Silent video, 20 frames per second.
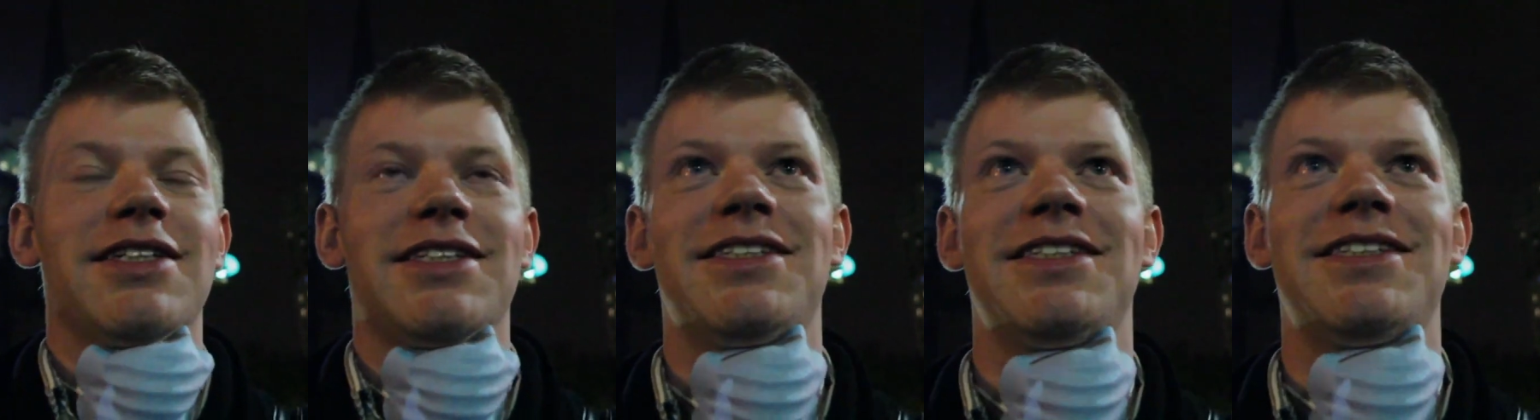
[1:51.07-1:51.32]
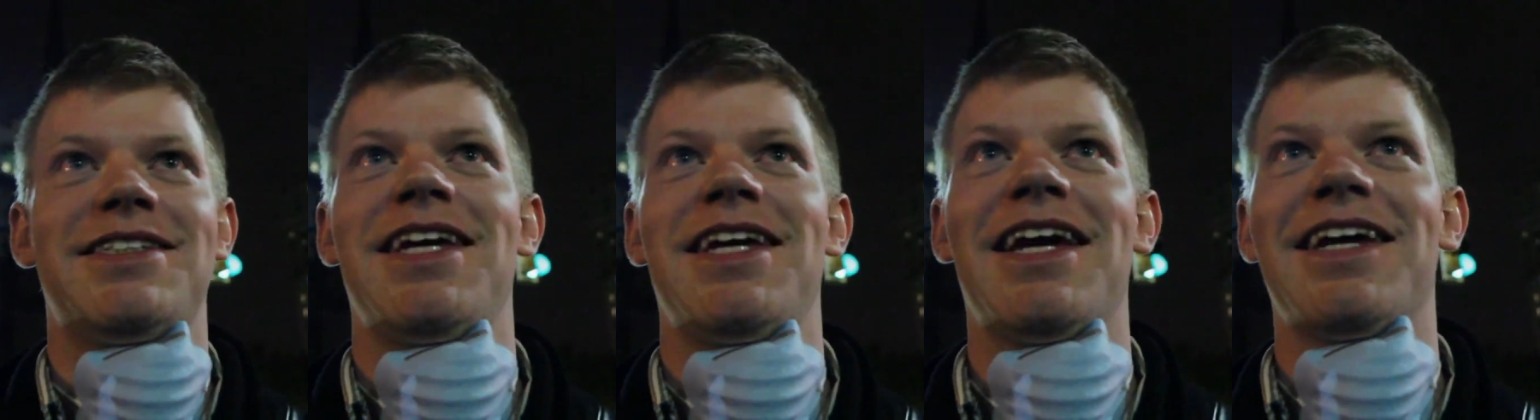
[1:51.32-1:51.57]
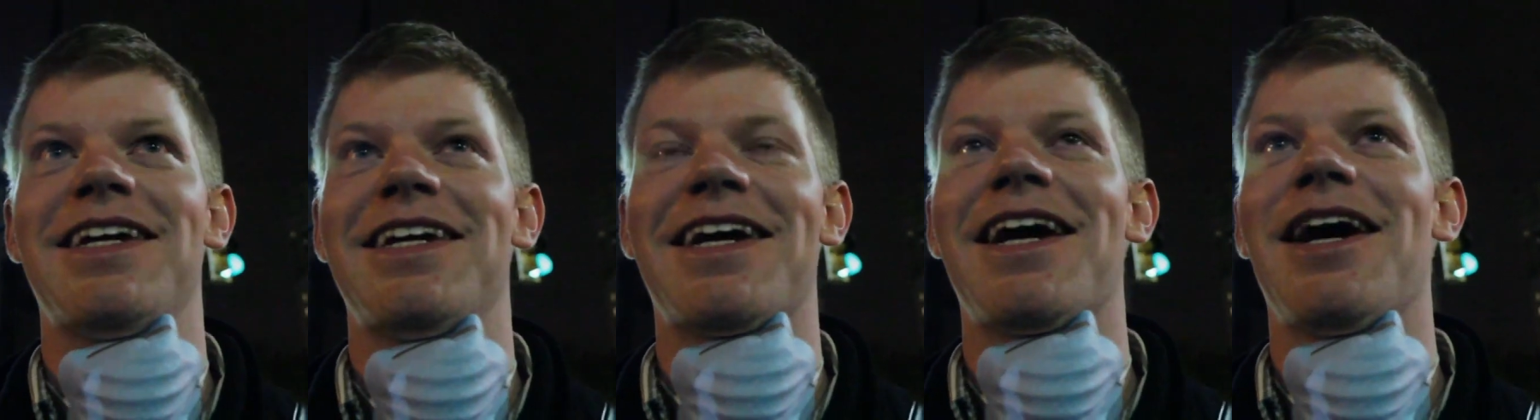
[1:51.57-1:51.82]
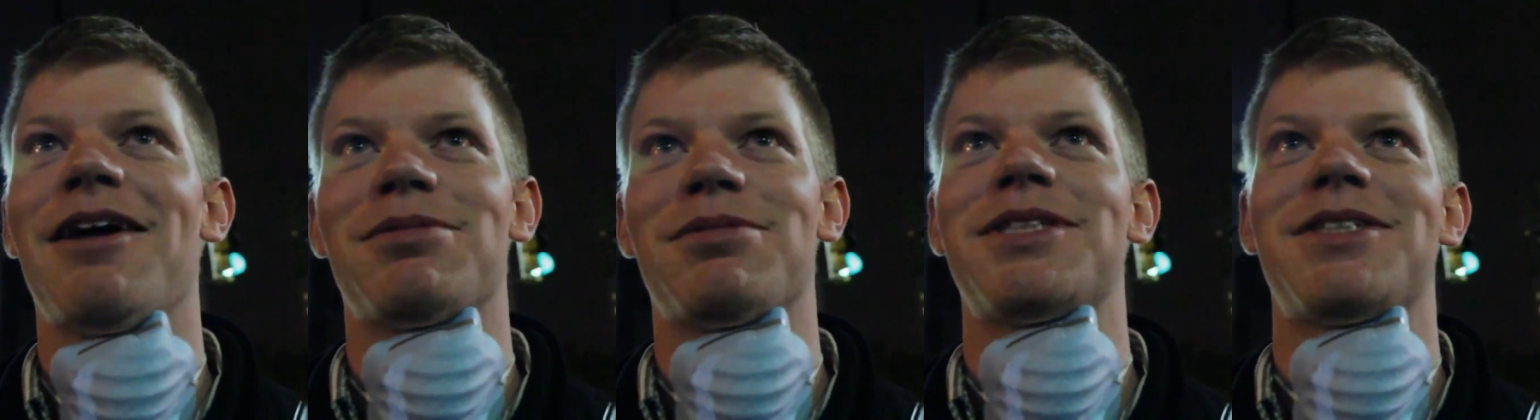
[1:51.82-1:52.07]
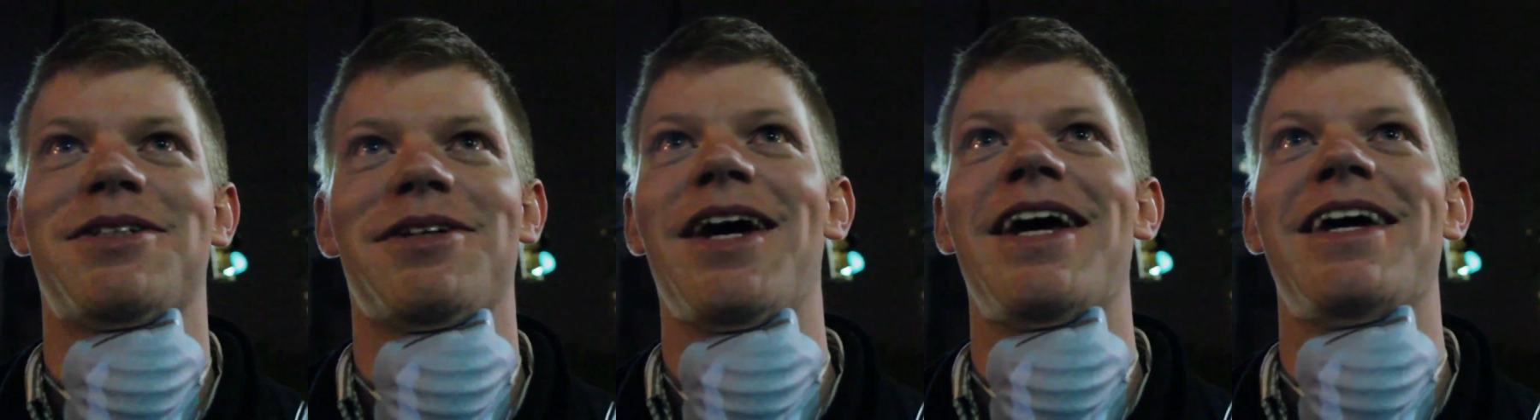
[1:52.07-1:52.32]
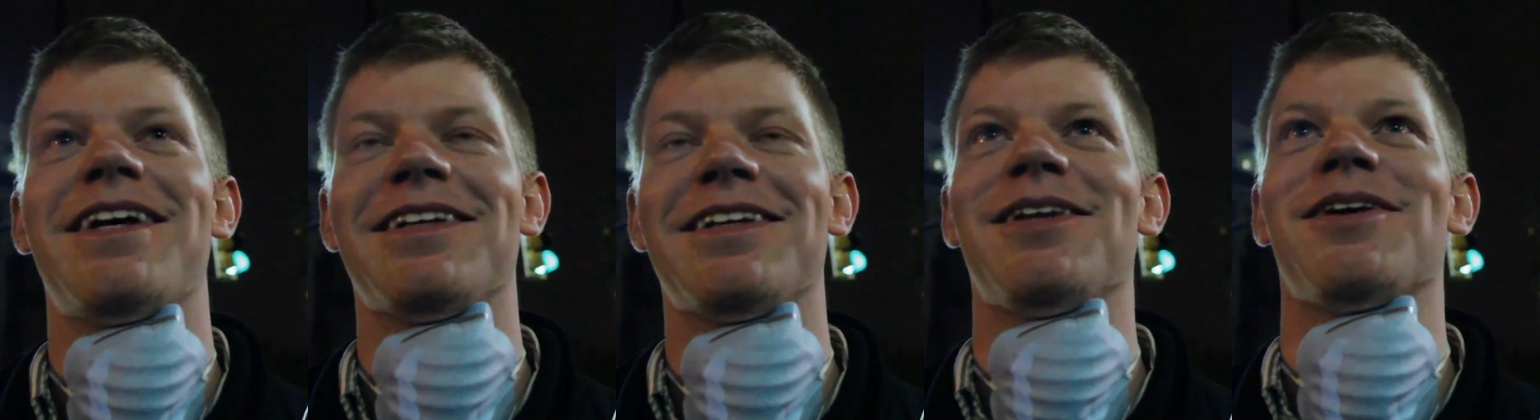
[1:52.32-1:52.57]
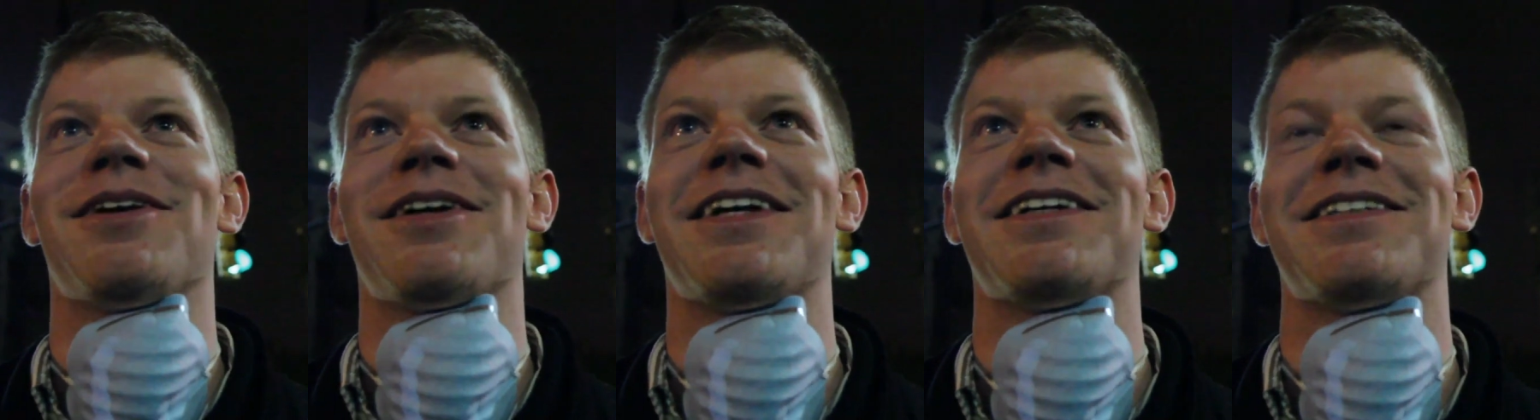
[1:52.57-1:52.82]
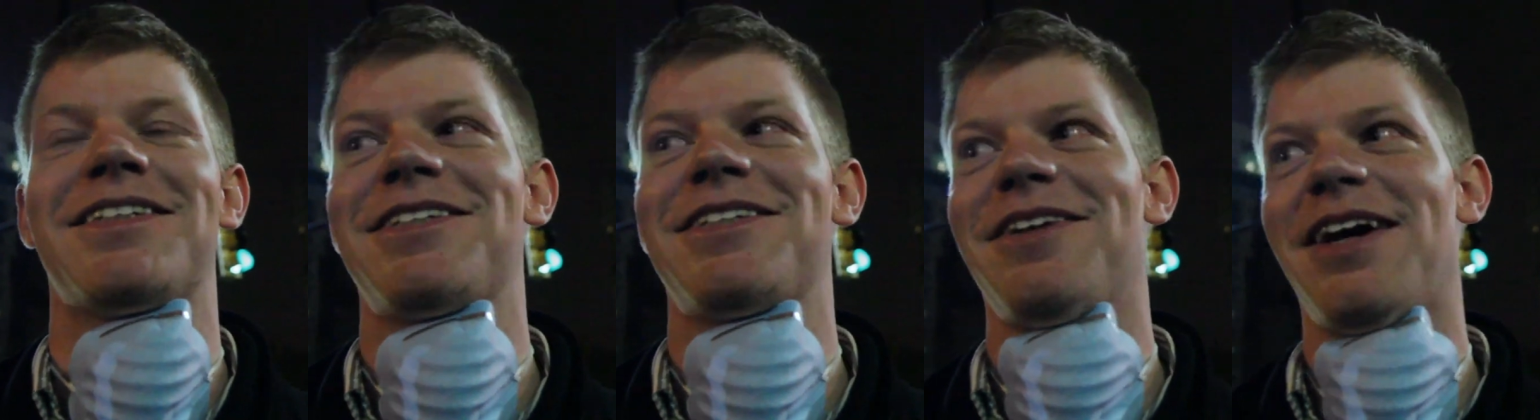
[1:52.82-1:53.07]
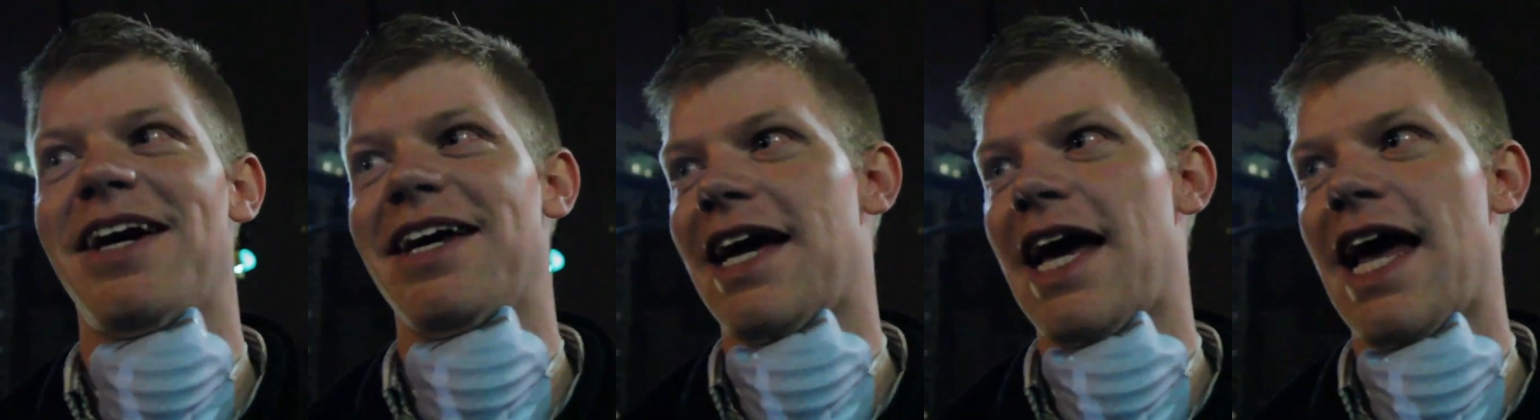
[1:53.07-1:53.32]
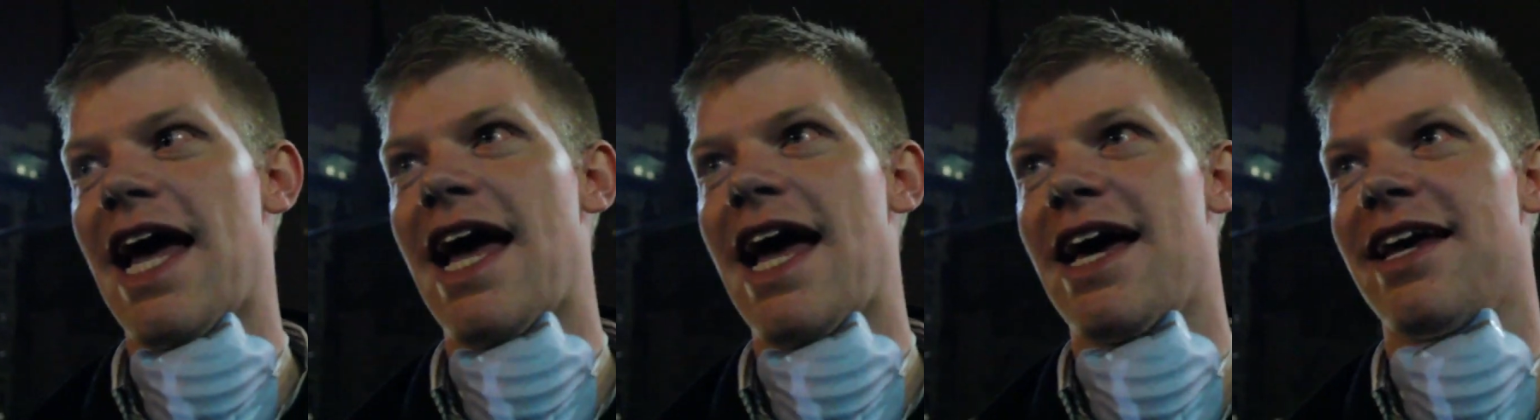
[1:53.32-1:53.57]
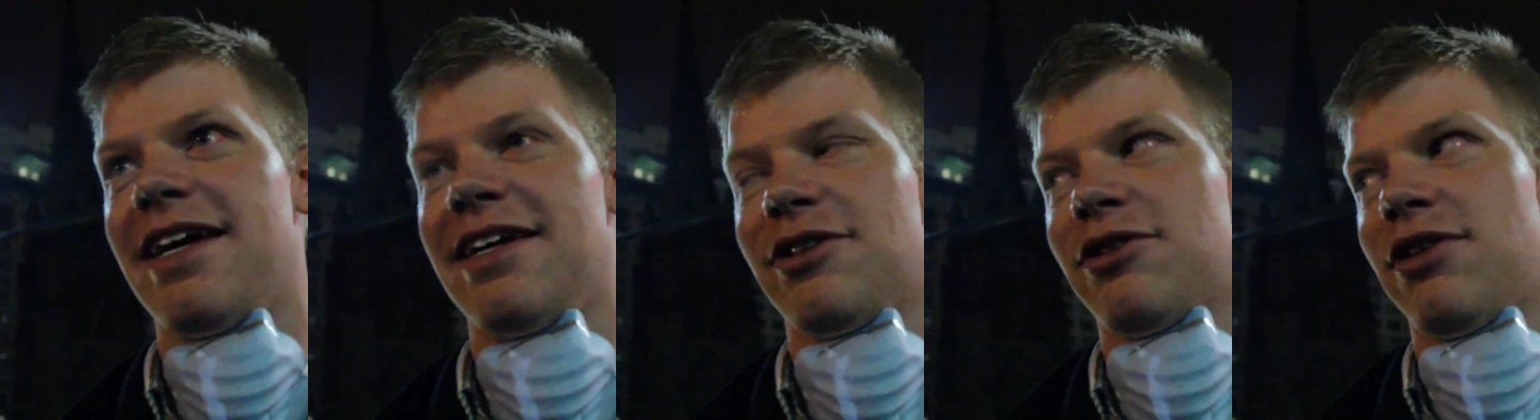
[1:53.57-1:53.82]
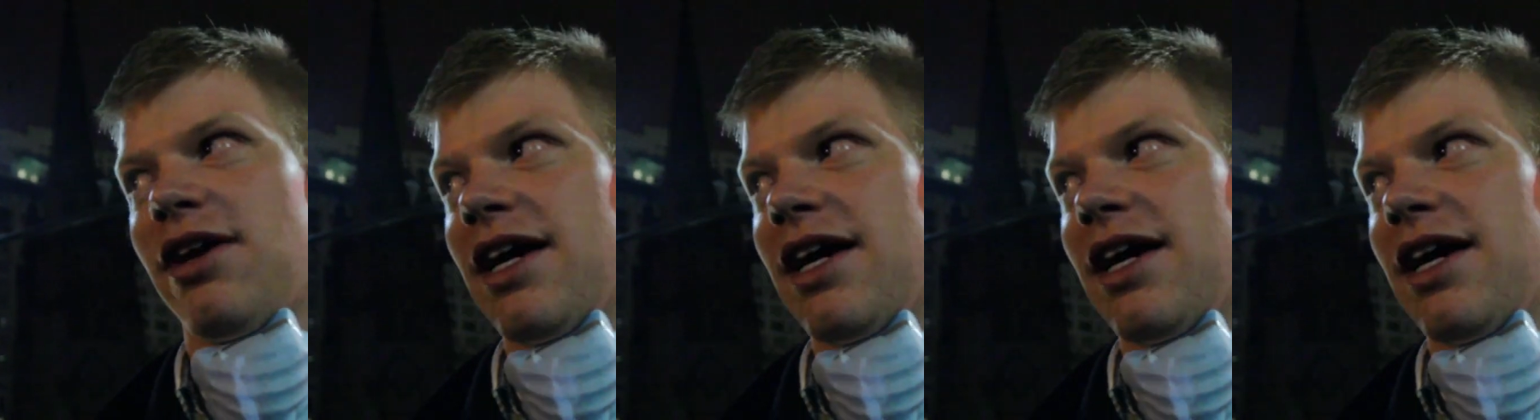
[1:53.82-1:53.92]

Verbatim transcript: standing up straight and looking straight ahead and